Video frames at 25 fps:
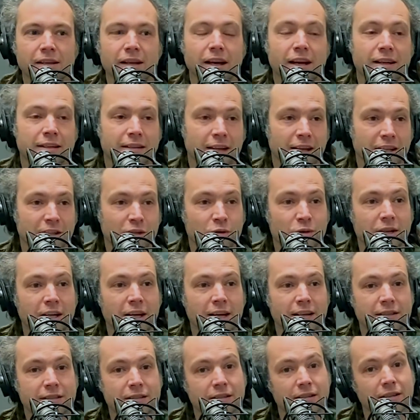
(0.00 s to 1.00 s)
And then you
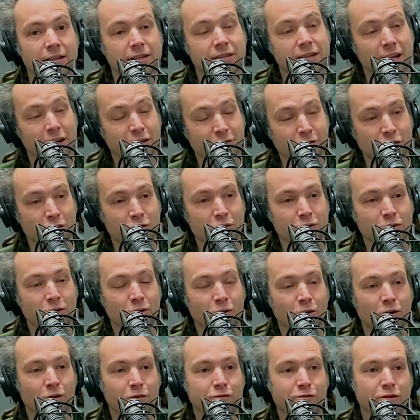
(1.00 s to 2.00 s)
get a telephone
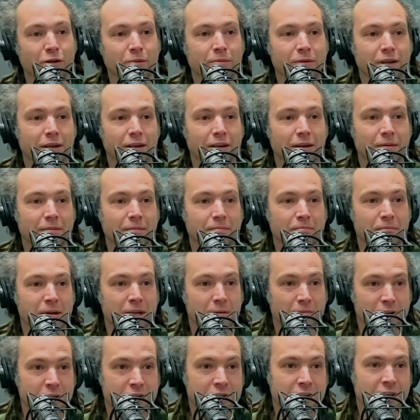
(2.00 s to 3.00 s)
call from the
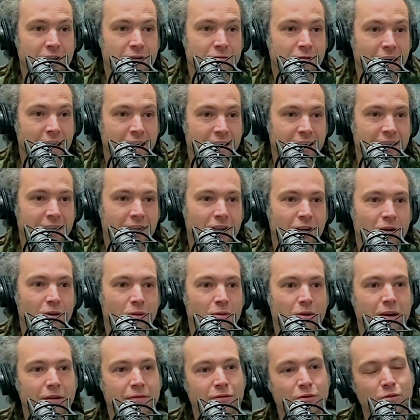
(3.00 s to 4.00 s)
BBC
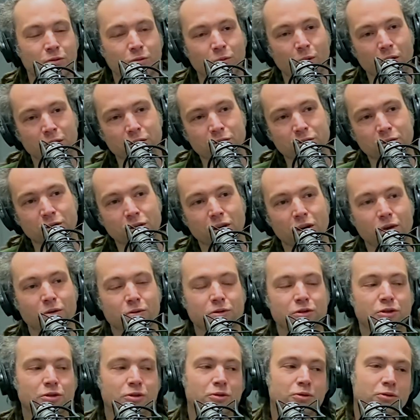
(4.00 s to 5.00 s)
radio if you want to go
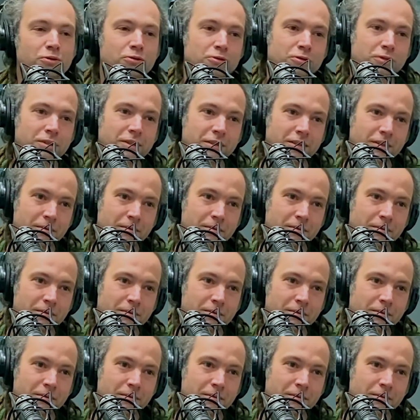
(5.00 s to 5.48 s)
to